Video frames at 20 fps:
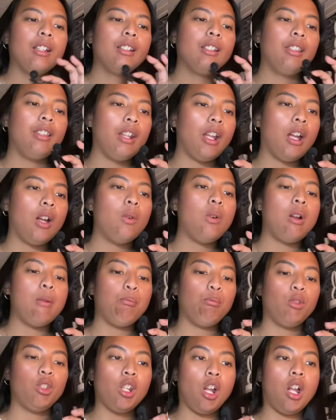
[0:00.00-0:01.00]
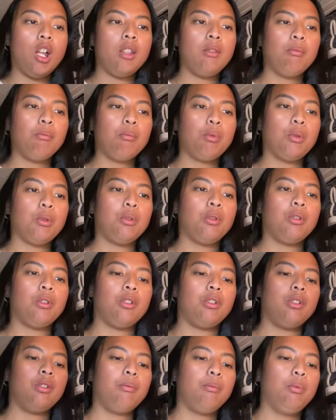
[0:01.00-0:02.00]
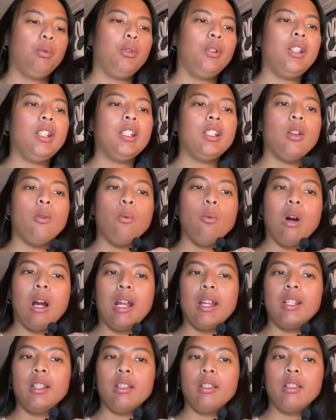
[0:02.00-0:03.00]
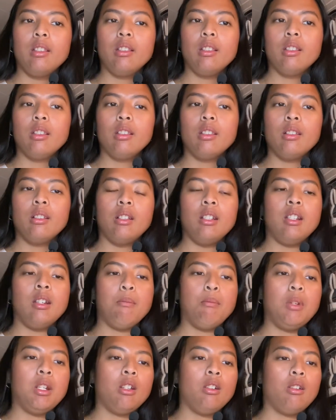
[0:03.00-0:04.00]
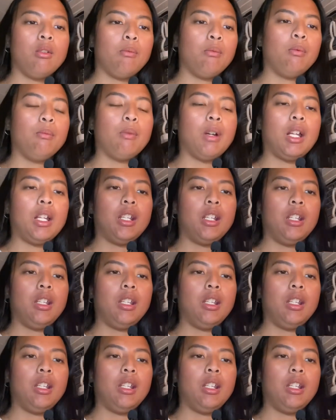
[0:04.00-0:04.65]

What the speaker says: Now I'm done for putting the white in the middle of my